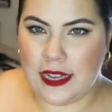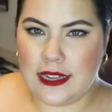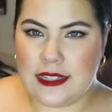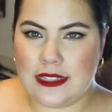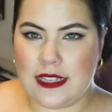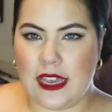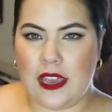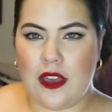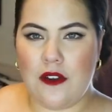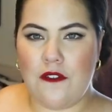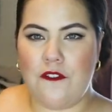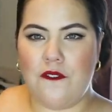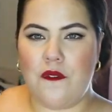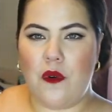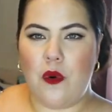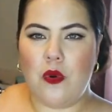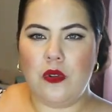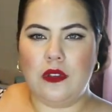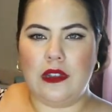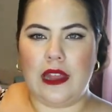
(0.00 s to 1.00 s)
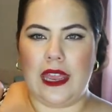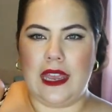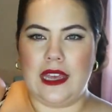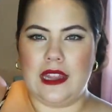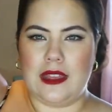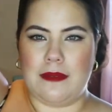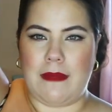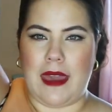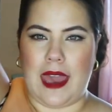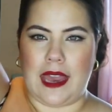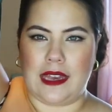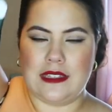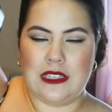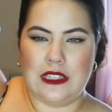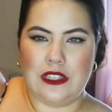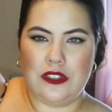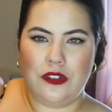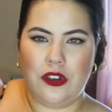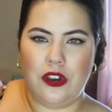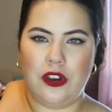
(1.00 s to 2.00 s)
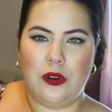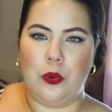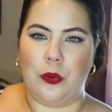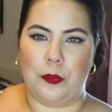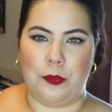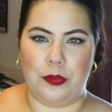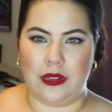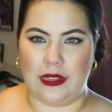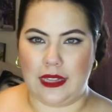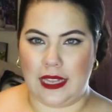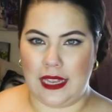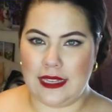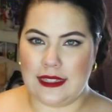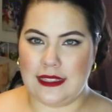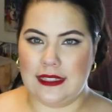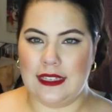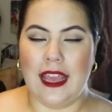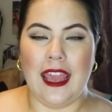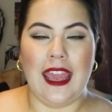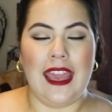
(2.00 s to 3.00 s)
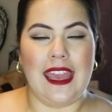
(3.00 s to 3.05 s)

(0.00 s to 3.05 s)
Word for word: It's like a full-length maxi skirt with pleats.